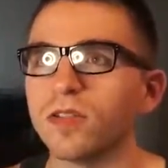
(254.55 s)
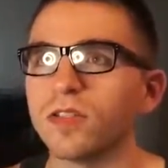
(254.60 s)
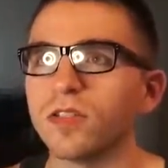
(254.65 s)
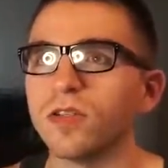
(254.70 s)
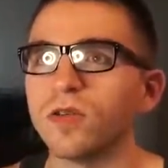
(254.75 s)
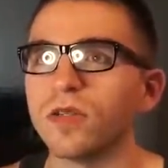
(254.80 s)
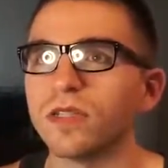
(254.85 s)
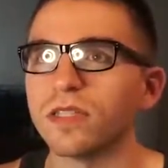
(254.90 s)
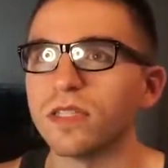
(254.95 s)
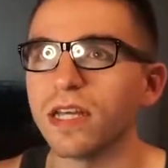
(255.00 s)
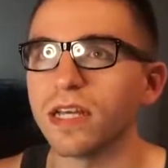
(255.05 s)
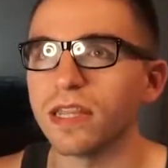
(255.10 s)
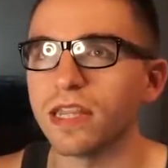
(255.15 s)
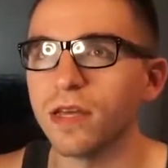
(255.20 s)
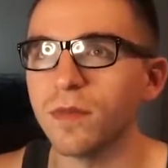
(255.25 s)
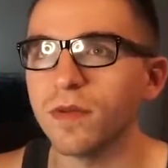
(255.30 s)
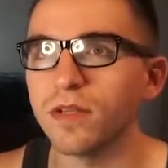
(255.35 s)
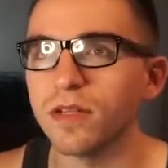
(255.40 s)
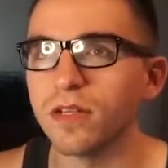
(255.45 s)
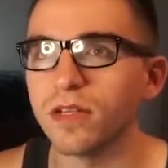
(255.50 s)
too, it's like
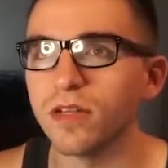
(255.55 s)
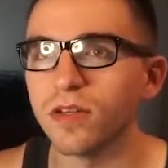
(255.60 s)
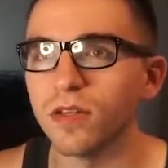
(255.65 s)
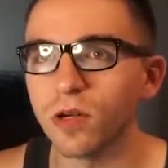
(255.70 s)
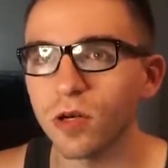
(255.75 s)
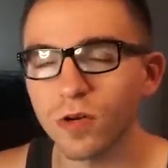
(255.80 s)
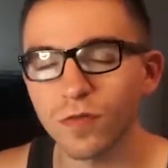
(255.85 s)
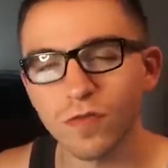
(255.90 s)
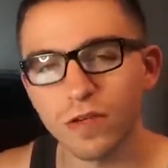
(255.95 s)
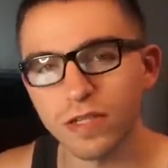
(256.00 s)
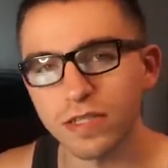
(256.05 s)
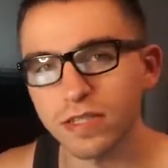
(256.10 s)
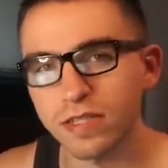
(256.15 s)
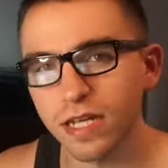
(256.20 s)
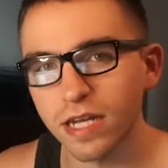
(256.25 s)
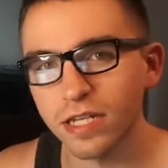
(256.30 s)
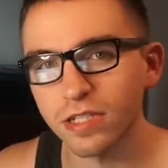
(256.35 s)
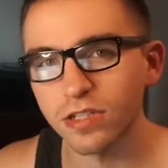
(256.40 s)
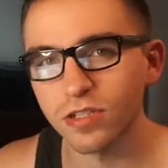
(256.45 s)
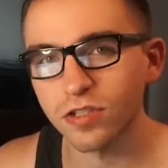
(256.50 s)
they've been nerfing
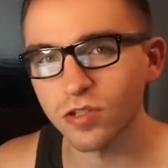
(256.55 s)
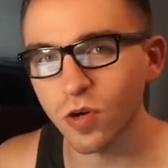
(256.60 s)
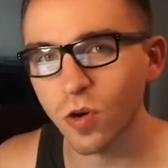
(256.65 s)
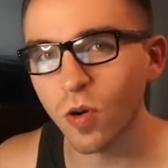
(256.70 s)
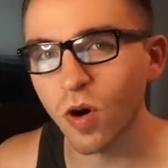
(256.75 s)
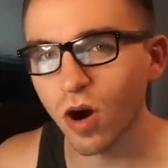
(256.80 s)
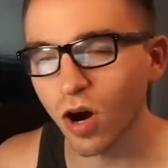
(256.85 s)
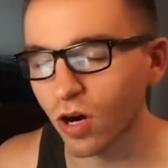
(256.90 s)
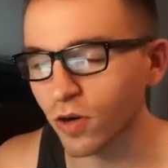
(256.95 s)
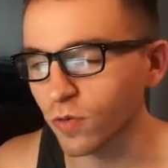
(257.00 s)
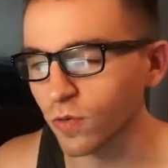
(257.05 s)
Sage so hard